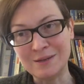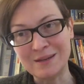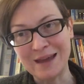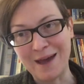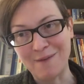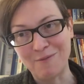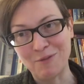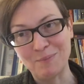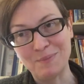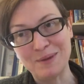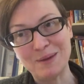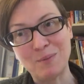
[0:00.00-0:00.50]
to
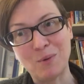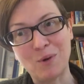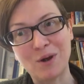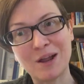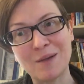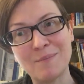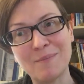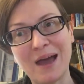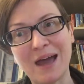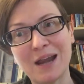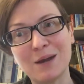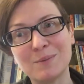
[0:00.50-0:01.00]
have them be more
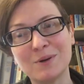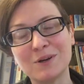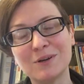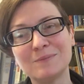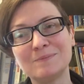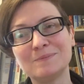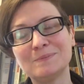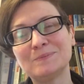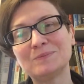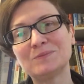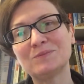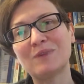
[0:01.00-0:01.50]
compatible
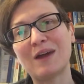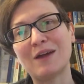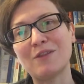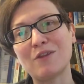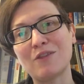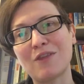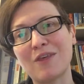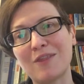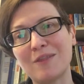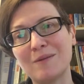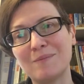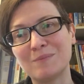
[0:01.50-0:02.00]
rather
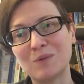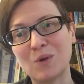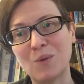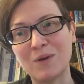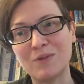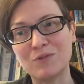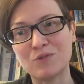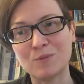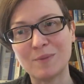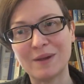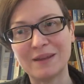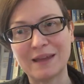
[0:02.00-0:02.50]
than them
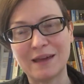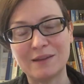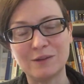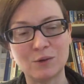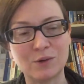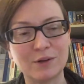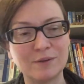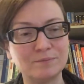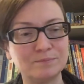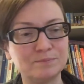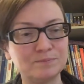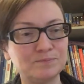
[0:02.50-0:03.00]
going through my
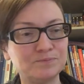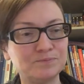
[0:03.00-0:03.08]
landlord.